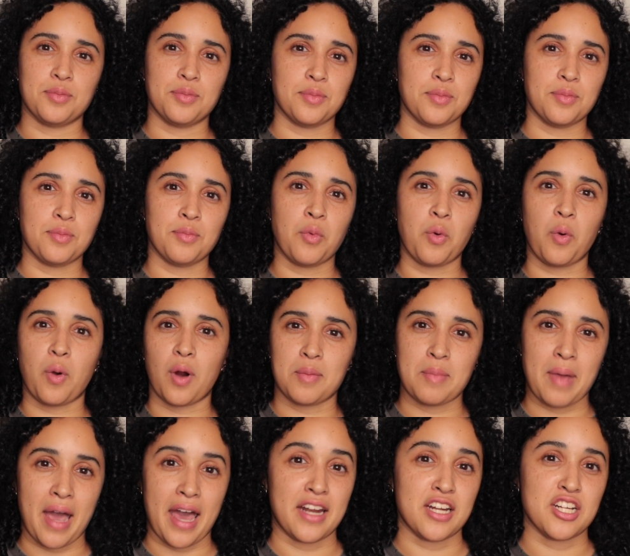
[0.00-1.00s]
more
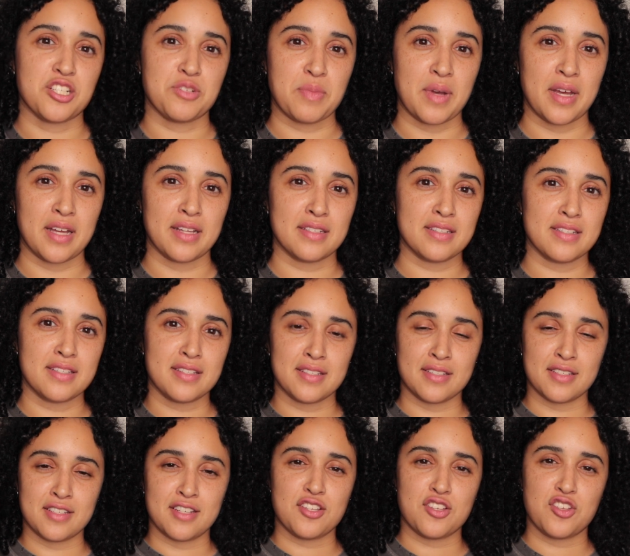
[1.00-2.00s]
management
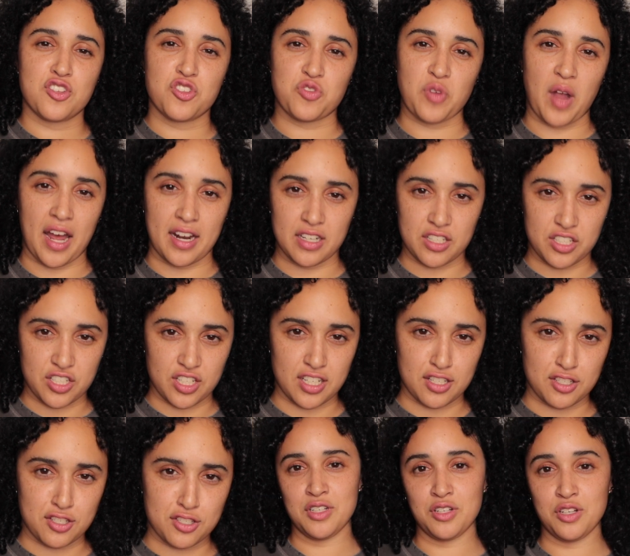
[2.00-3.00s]

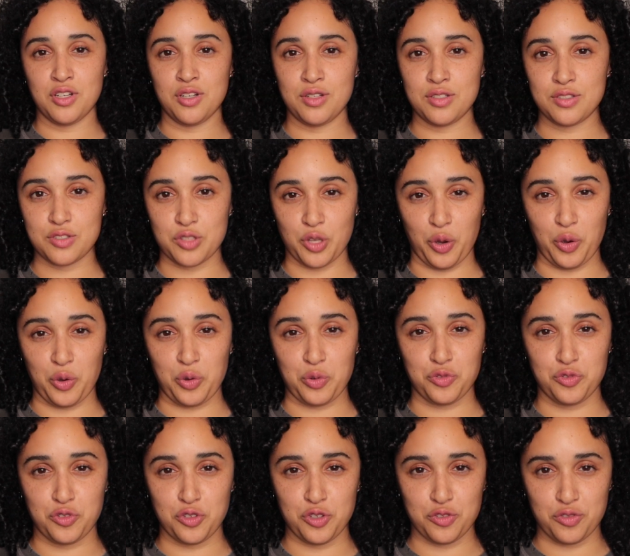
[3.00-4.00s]
strategies. So
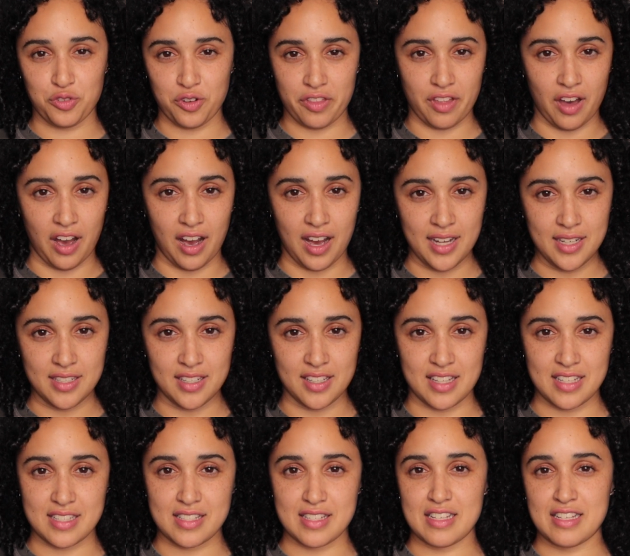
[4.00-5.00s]
food for thought.
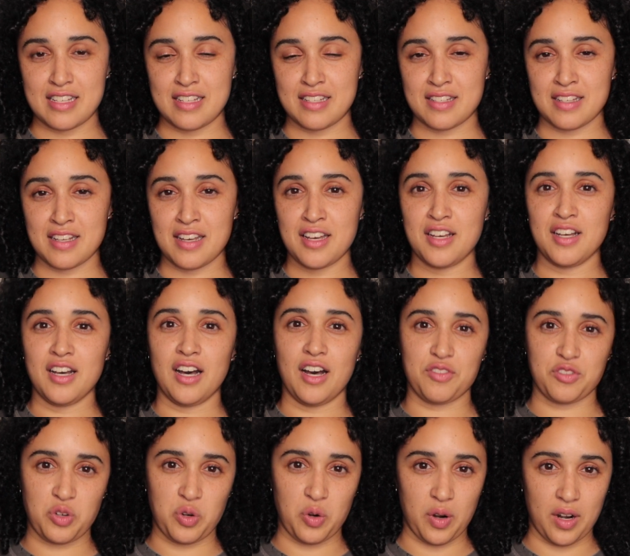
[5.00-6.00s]
This is, of
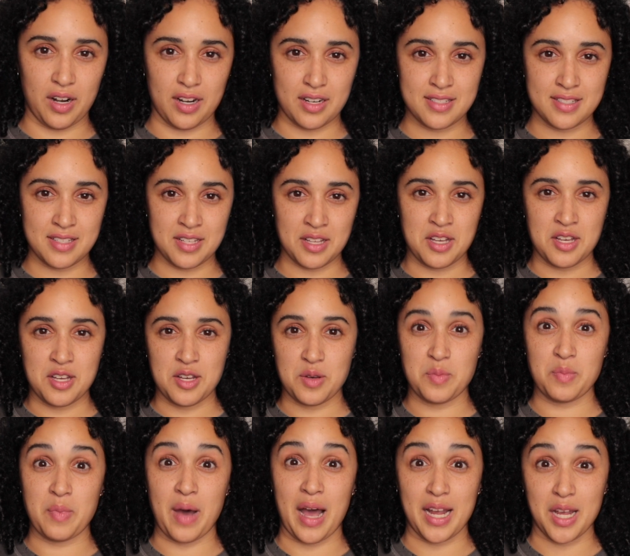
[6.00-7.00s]
course,
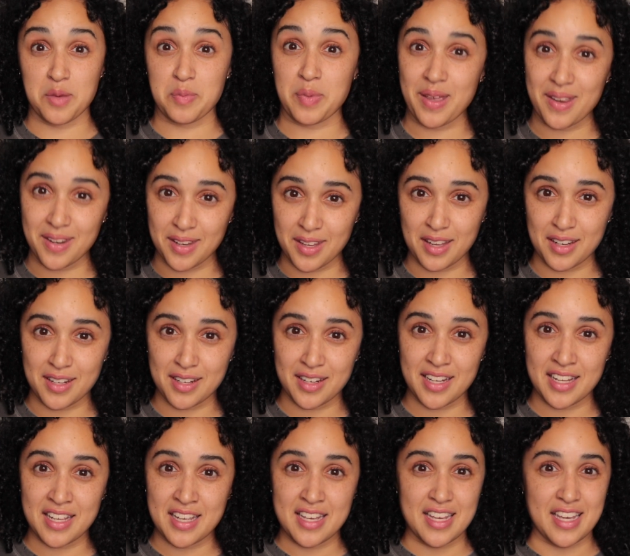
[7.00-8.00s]
my opinion.
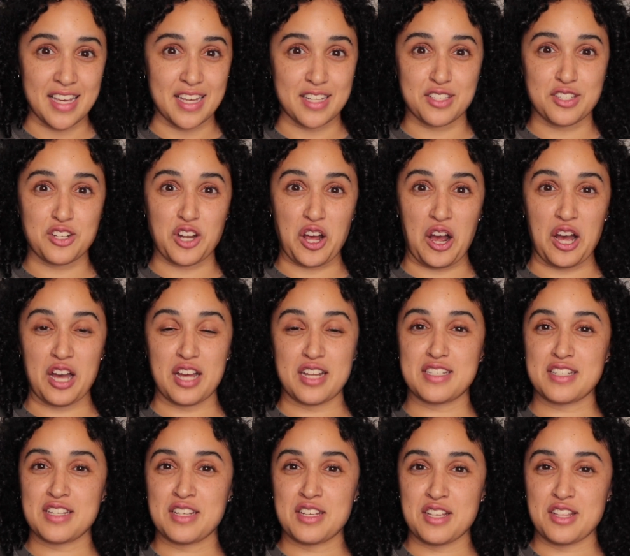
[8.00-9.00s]
It's not
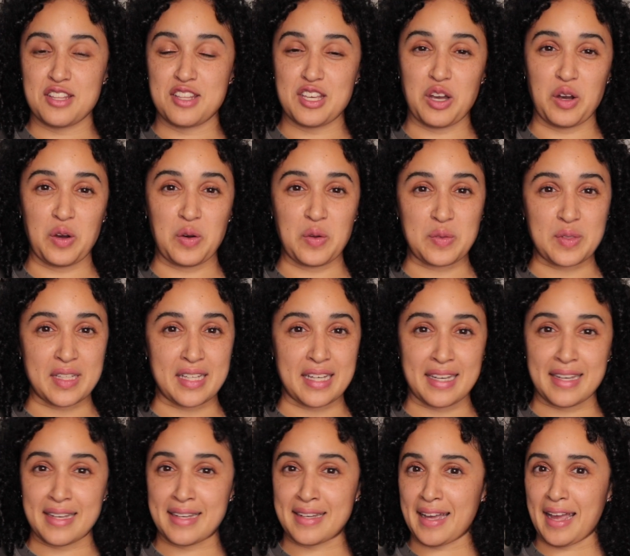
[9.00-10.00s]
the
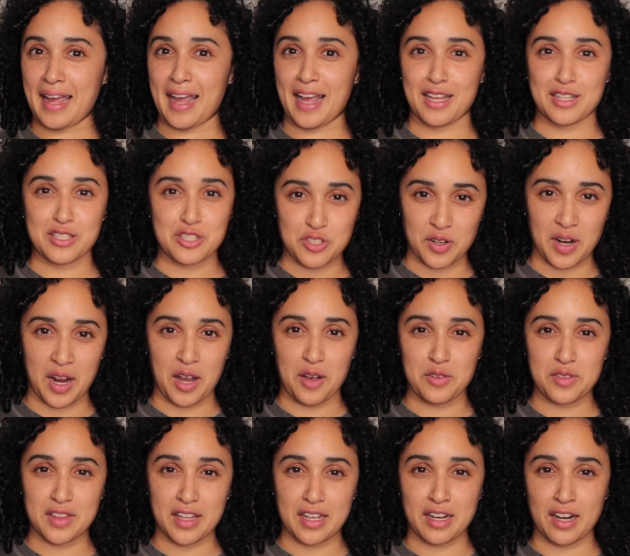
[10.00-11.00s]
only answer
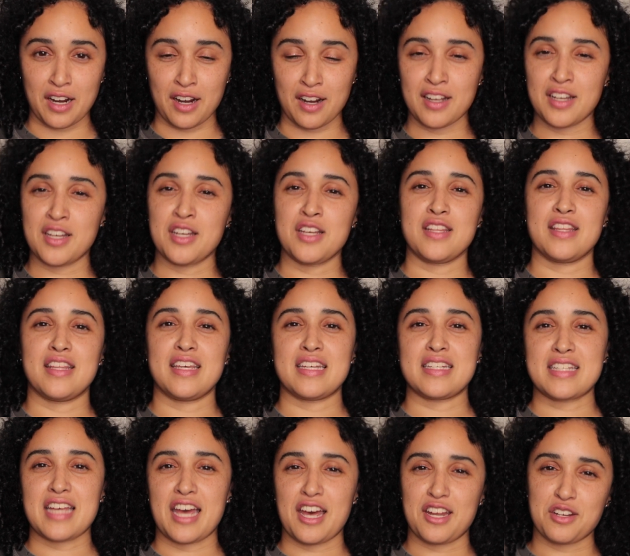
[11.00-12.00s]
out there. The
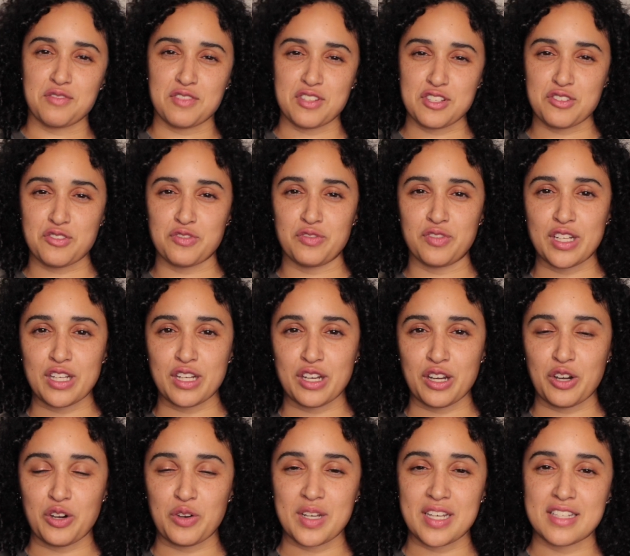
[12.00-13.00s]
intent of this
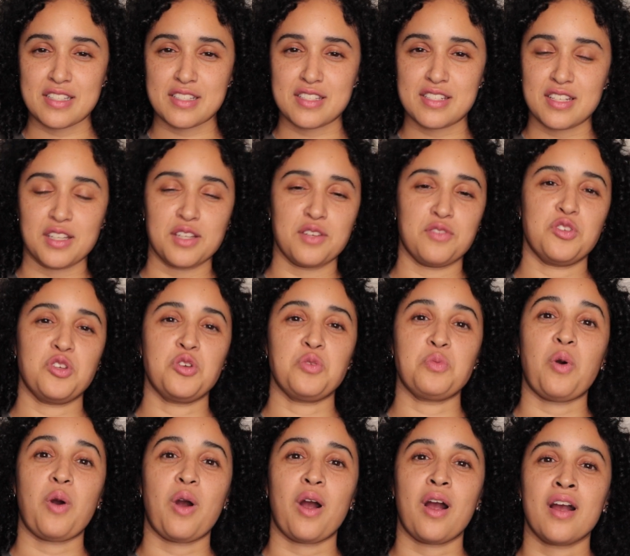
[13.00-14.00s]
video is to give you
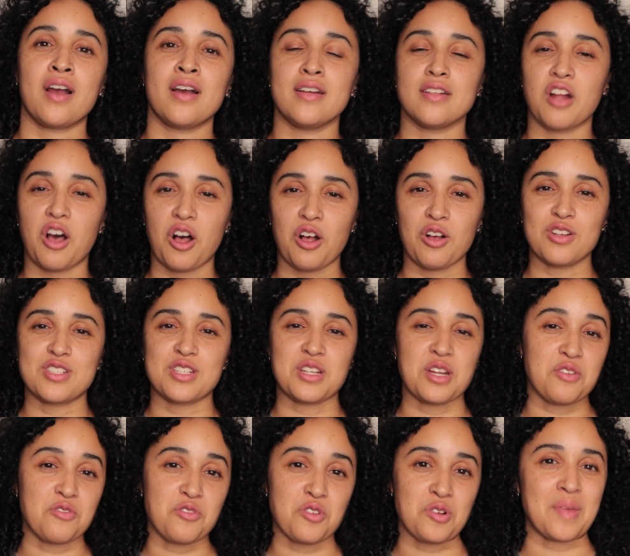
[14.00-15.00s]
more knowledge and
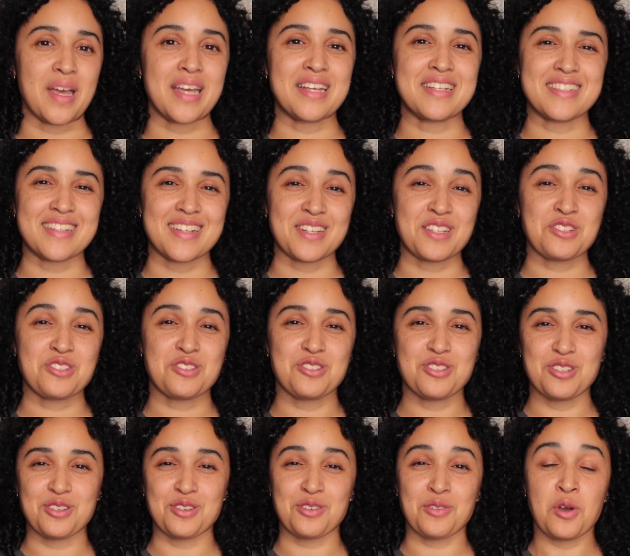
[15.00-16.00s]
information
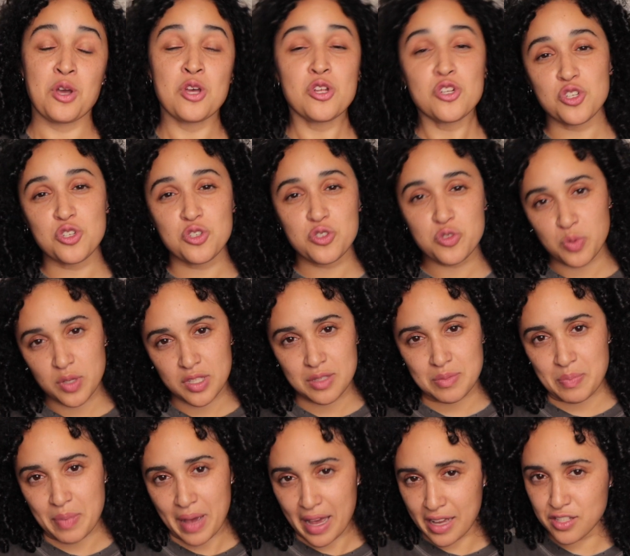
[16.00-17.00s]
to choose what's
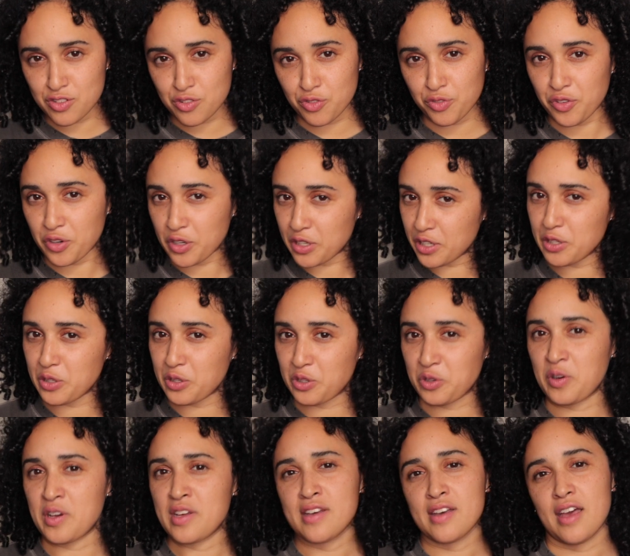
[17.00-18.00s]
best for you
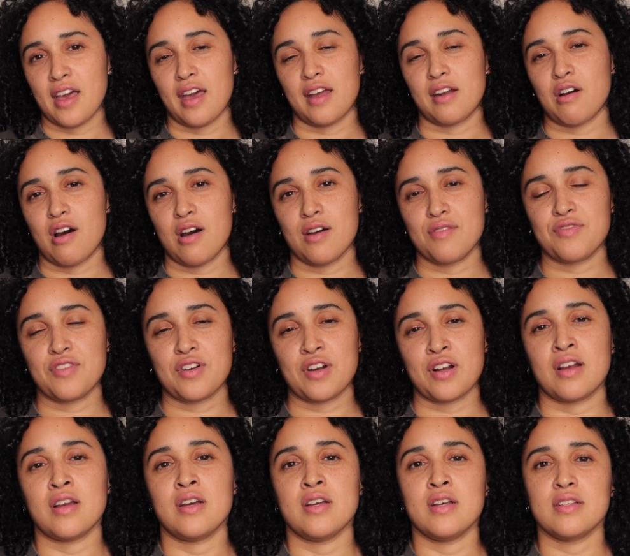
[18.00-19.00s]
and offer
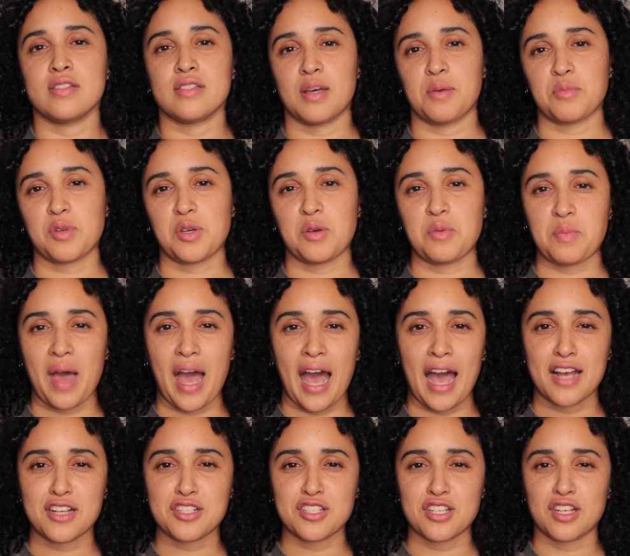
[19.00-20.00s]
some
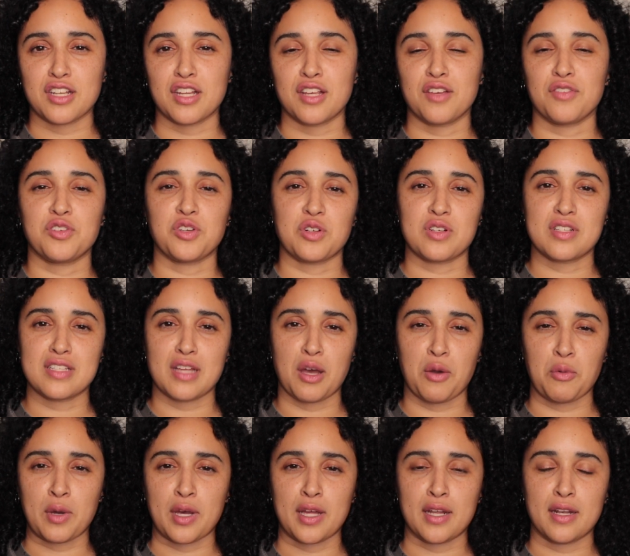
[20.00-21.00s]
compassion if you're
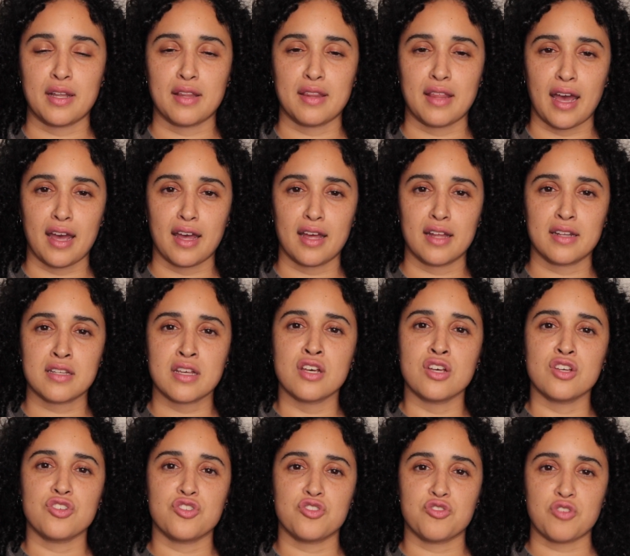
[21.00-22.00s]
someone that
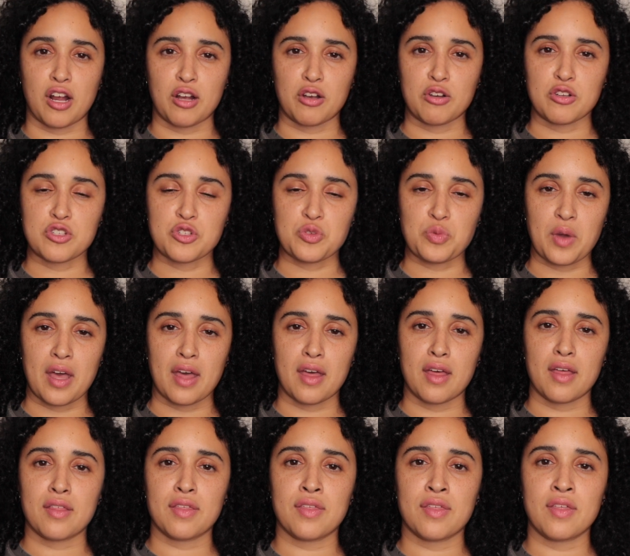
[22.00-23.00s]
struggles
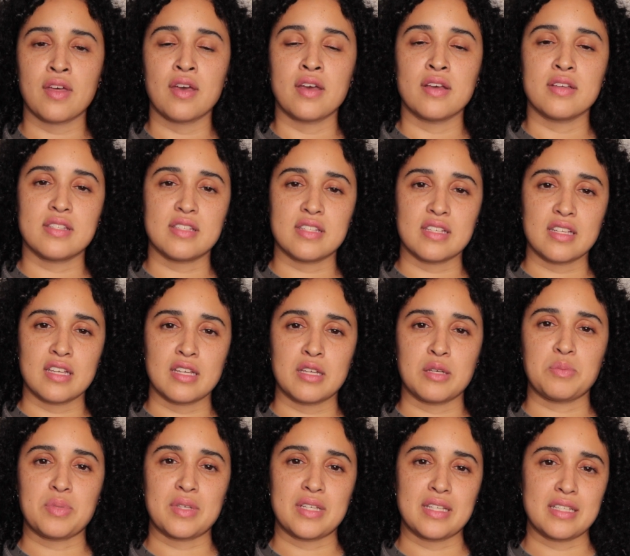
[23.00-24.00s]
with
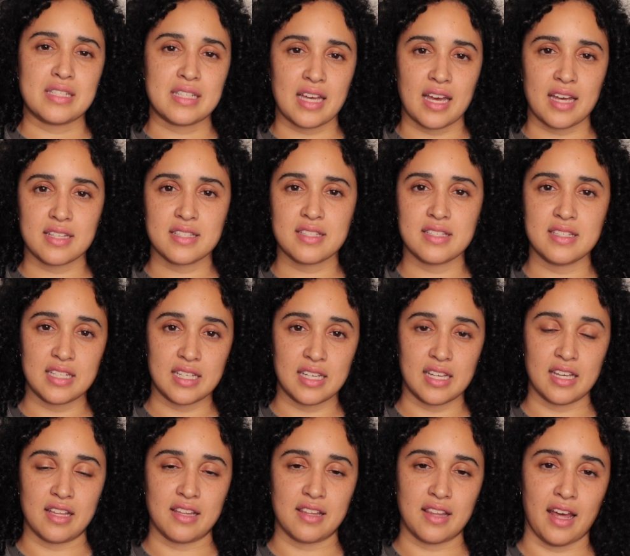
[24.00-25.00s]

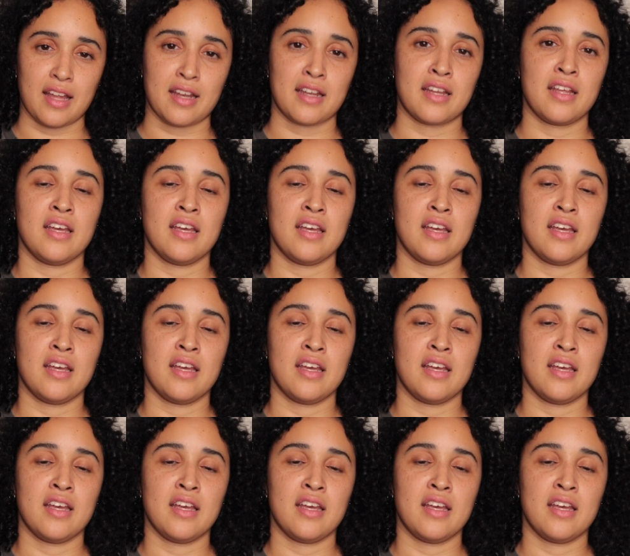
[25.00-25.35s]
CPTSD, that